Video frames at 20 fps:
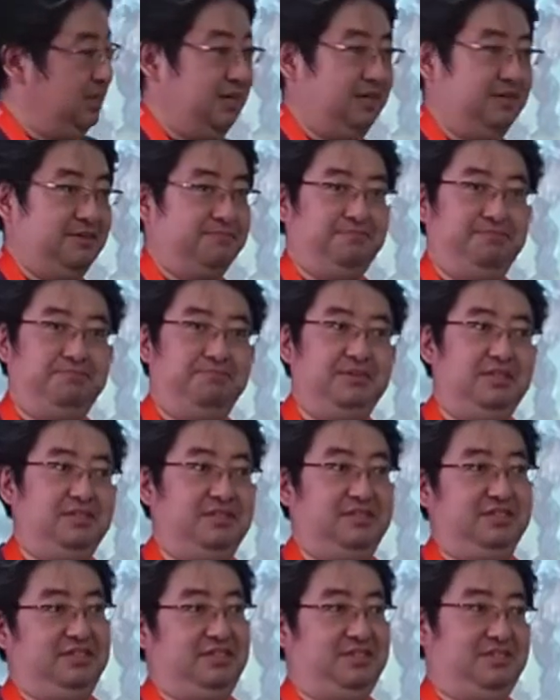uh,
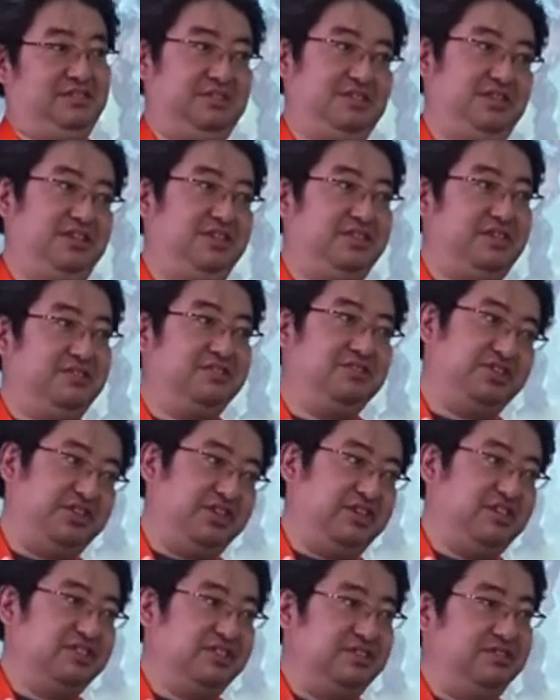10,000
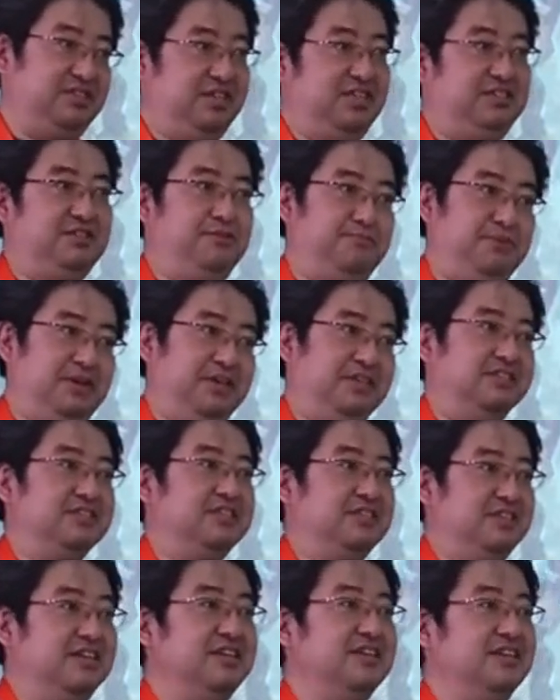years, it depends.
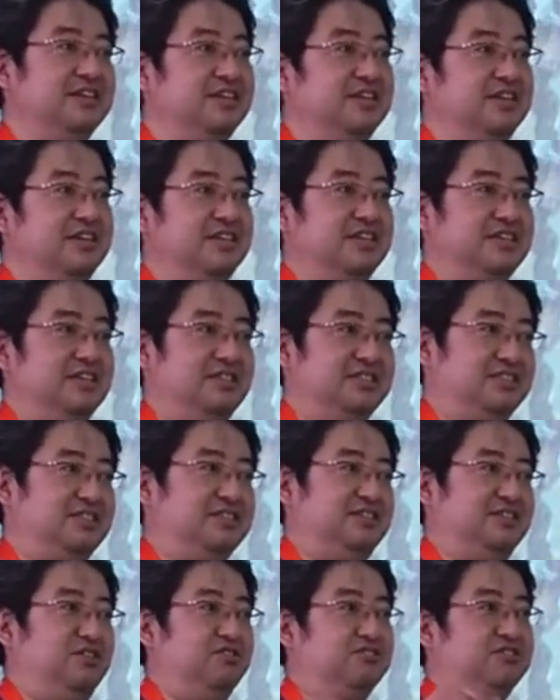It's
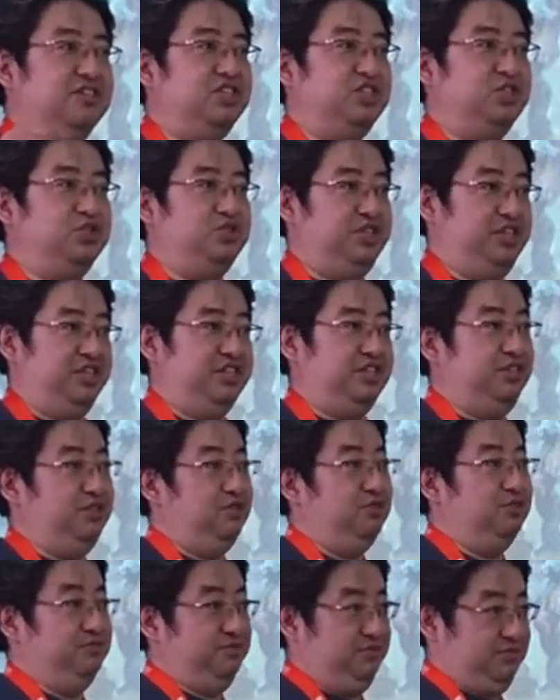a location here
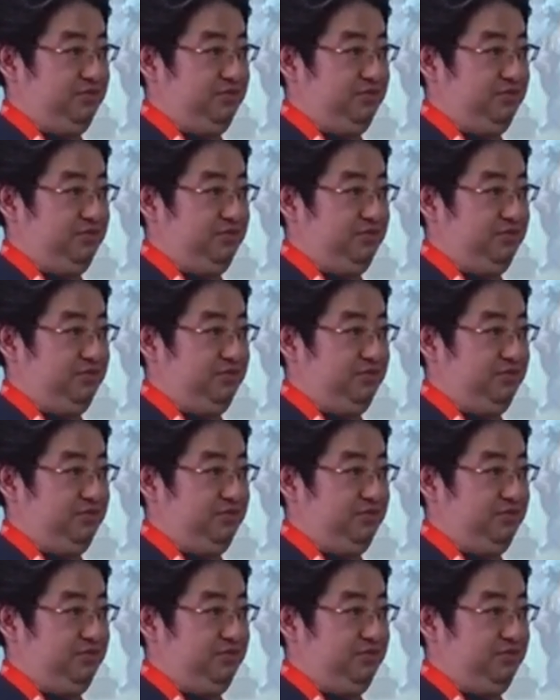too.